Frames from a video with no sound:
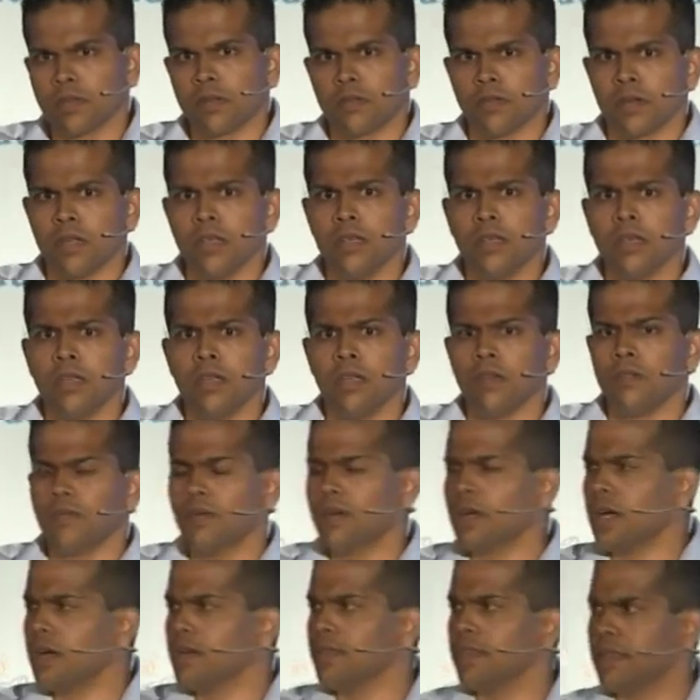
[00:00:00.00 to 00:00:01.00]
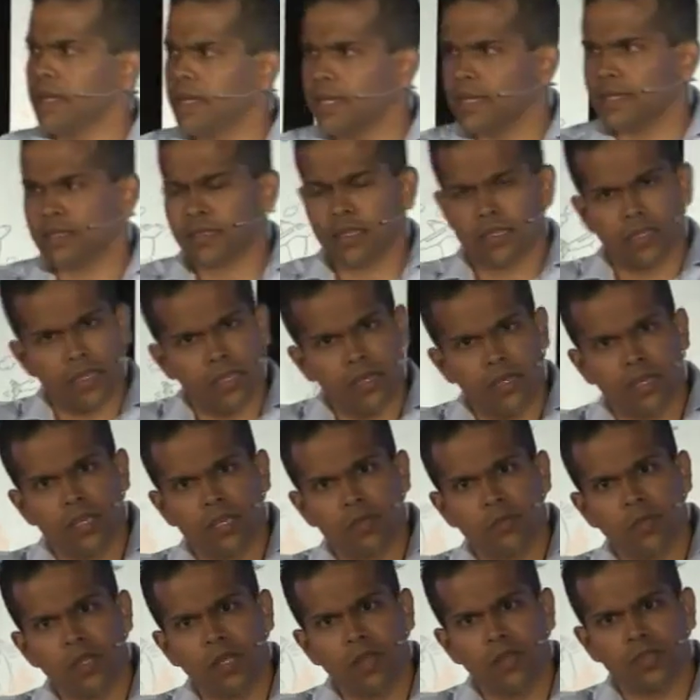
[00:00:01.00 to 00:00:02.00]
right? Work out the dates that they
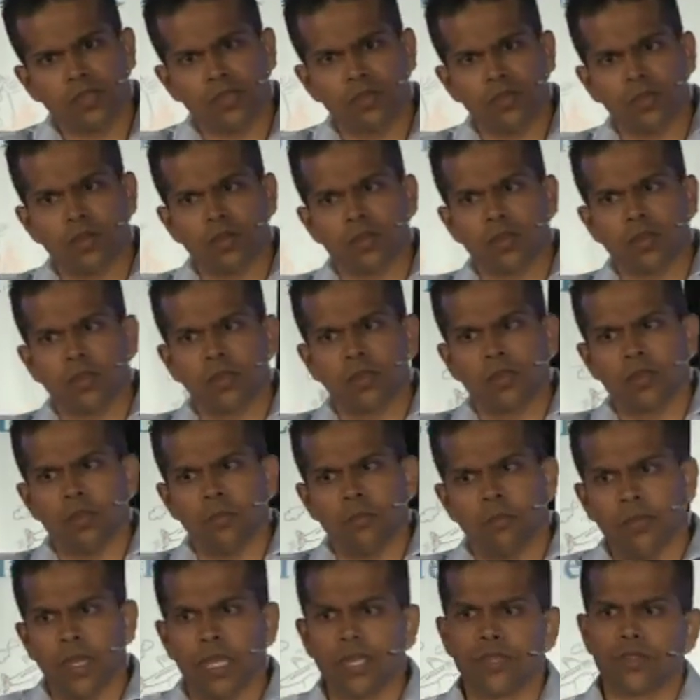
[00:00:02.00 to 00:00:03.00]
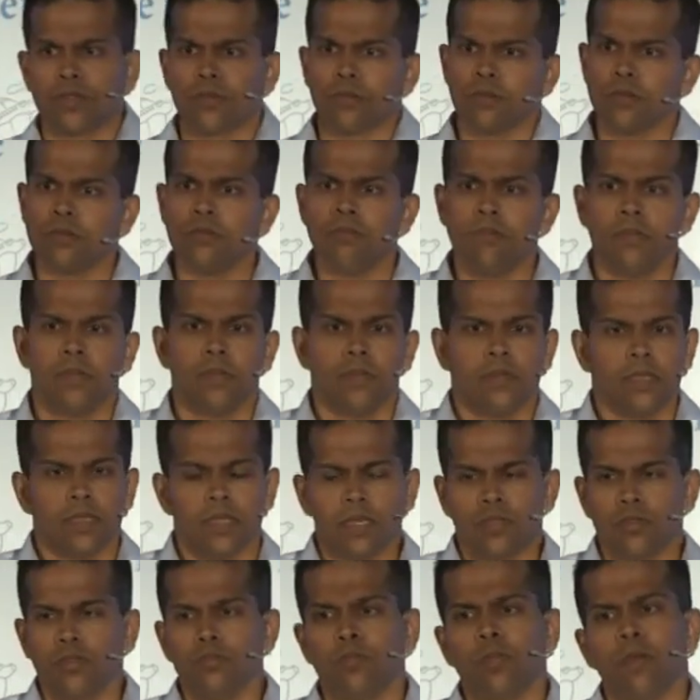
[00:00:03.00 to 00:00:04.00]
need to be lodged on. Make sure
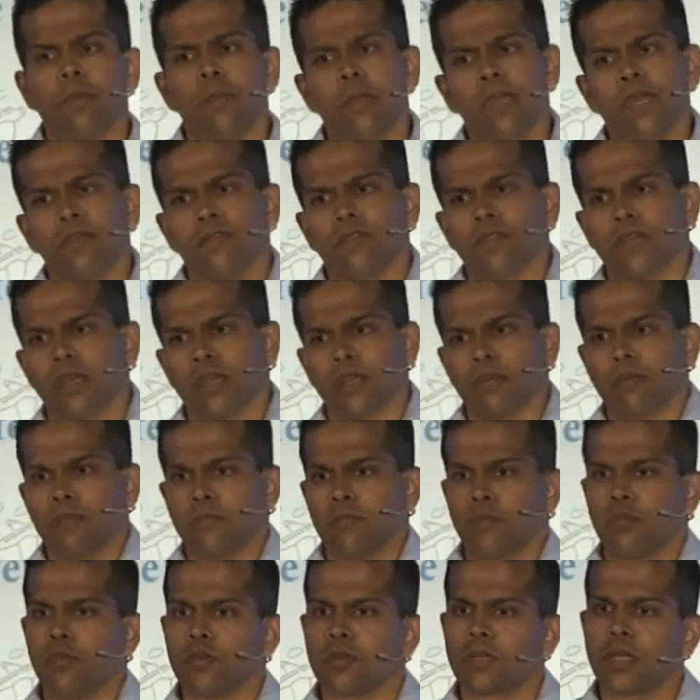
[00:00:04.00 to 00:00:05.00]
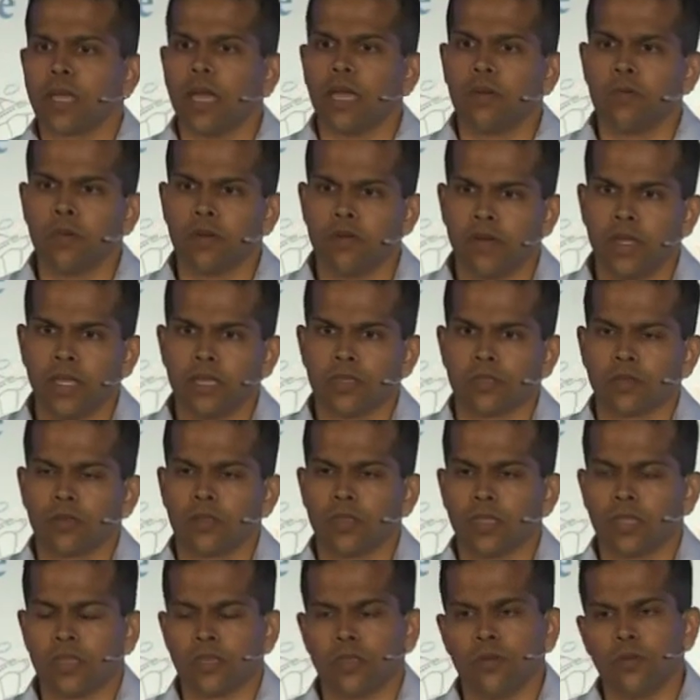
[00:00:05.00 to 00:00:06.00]
that you prepare for that. Put time away
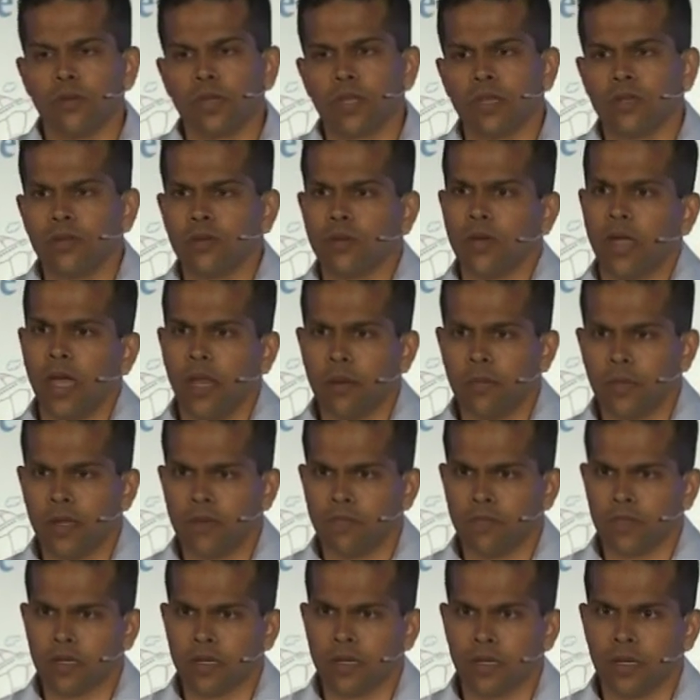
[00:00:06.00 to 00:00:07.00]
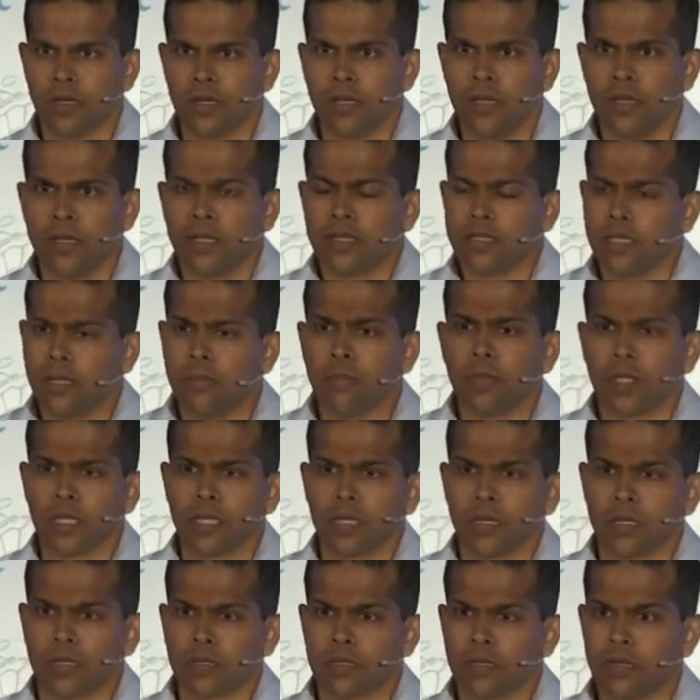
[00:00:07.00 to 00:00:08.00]
so that you can do your admin work. Simple
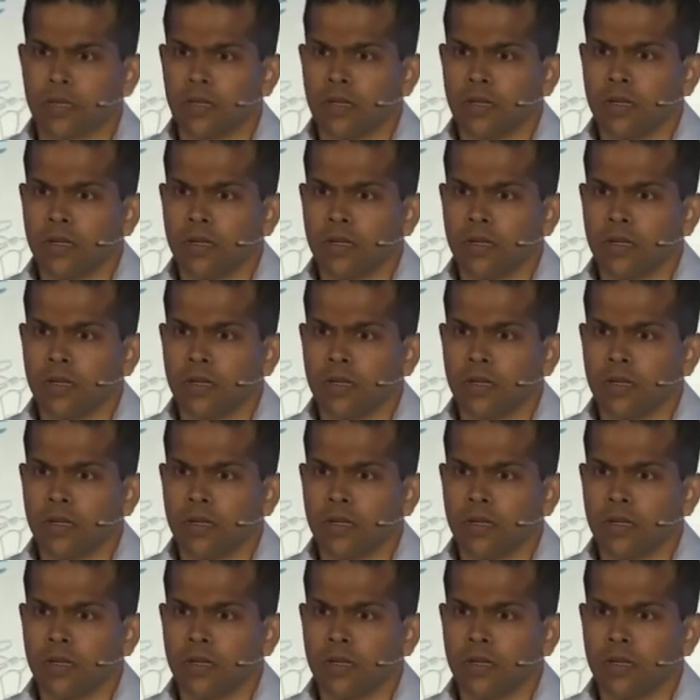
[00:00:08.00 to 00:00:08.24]
things.